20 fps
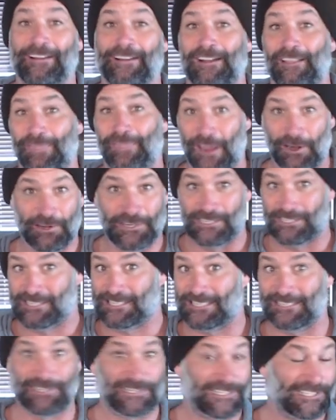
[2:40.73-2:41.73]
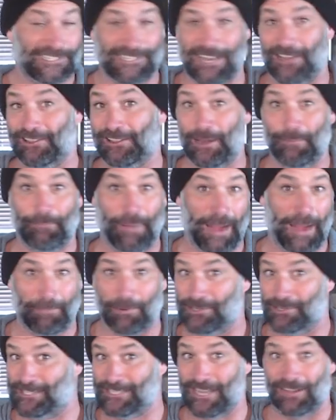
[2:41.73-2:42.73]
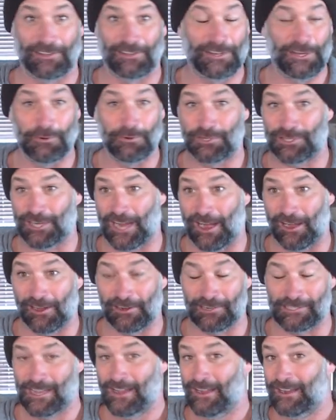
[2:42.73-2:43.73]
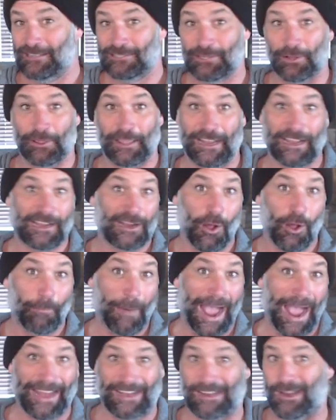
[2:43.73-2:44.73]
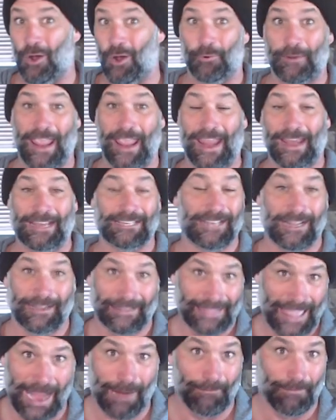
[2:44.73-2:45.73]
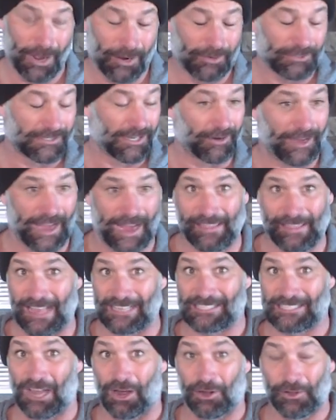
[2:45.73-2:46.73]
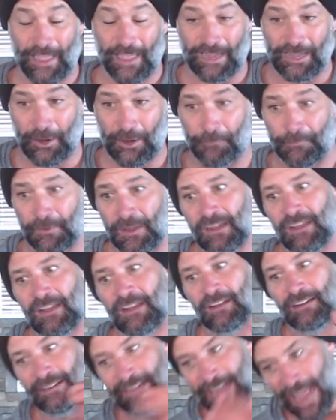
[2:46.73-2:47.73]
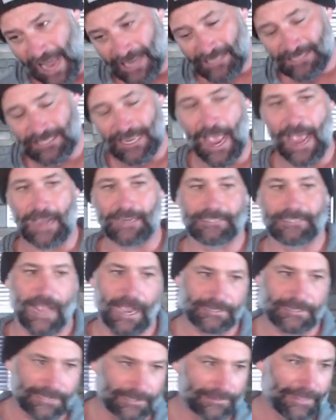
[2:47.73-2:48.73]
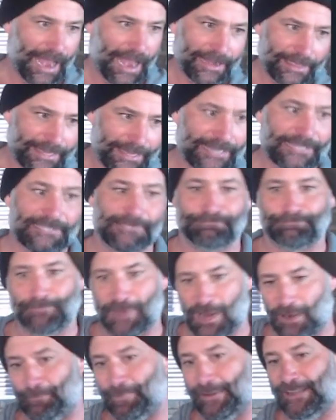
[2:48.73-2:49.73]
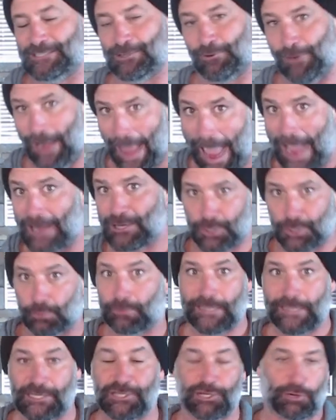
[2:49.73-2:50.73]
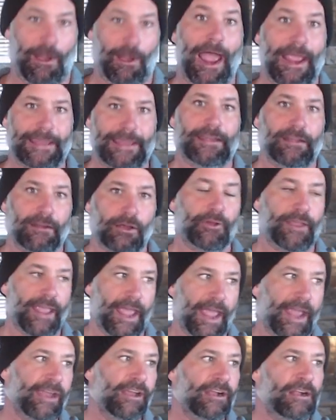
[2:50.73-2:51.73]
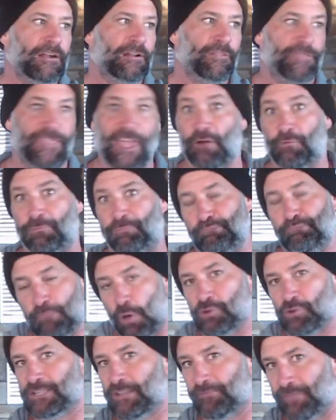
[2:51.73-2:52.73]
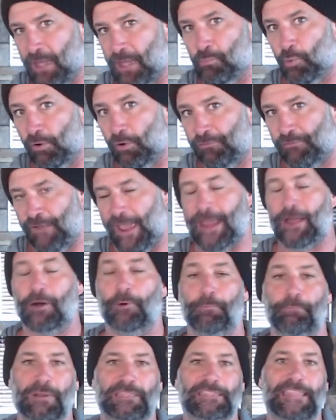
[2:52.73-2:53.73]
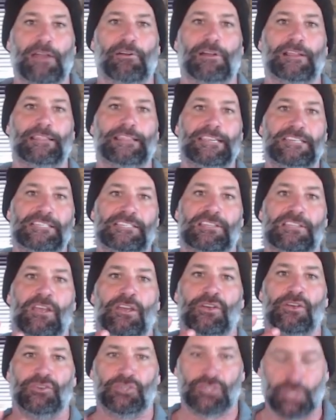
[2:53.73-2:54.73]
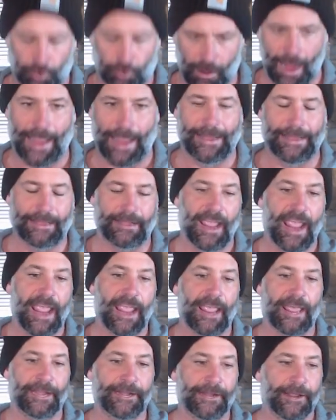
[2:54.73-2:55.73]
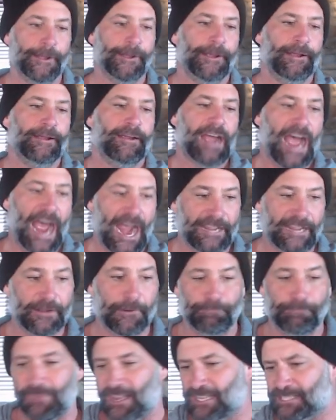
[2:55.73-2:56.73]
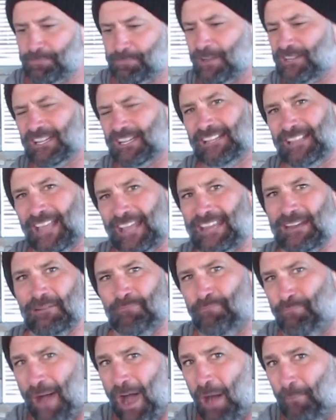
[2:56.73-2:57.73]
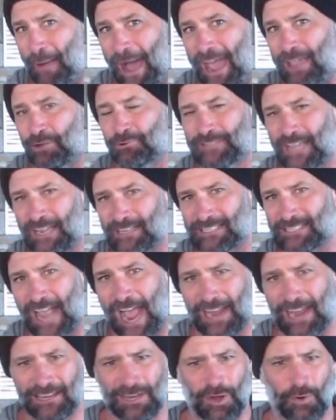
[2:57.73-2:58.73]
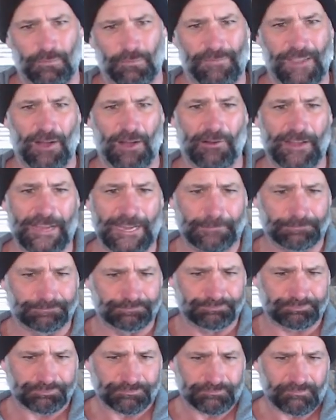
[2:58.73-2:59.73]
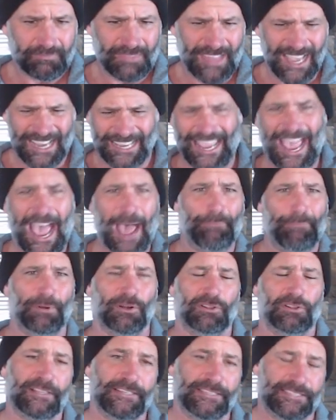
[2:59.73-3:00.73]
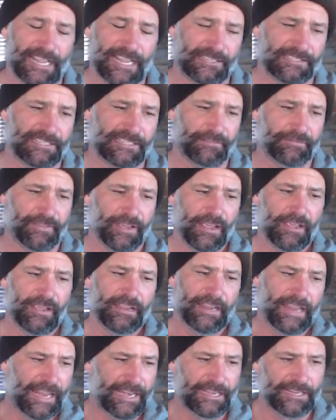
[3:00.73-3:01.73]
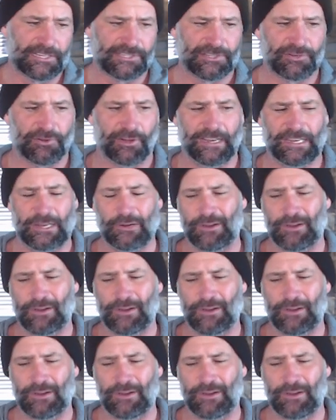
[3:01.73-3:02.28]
They're just selling paper, selling you shares so they can go buy cocaine and Lambos, okay? That's all they do. NASDAQ stocks, a lot of these companies are actually trying, okay? They'll, most of them will fail, but they're at least trying. And how do you, especially like in a biotech stock, you know, very capital intensive industry, you